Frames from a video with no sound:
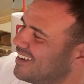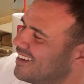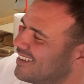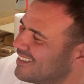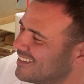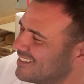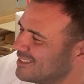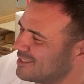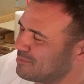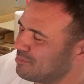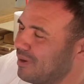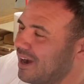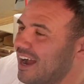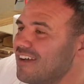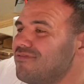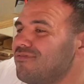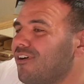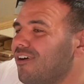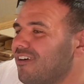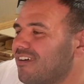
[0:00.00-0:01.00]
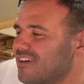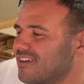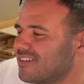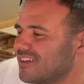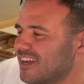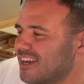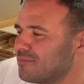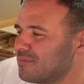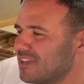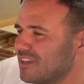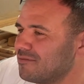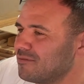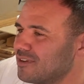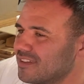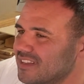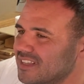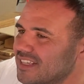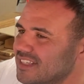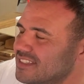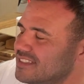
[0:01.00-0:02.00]
This is by far going to be one of
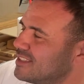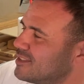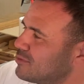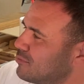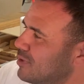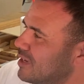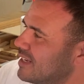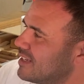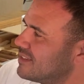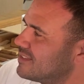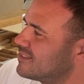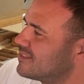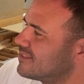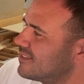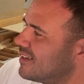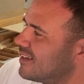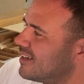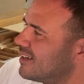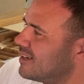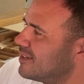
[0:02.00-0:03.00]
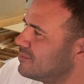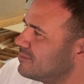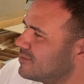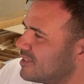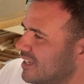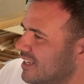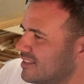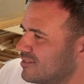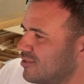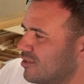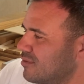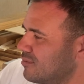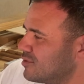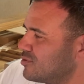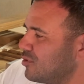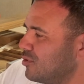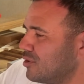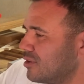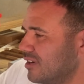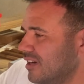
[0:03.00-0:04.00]
the easiest ways to get started with
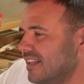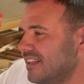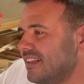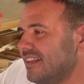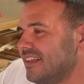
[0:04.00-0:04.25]
solar,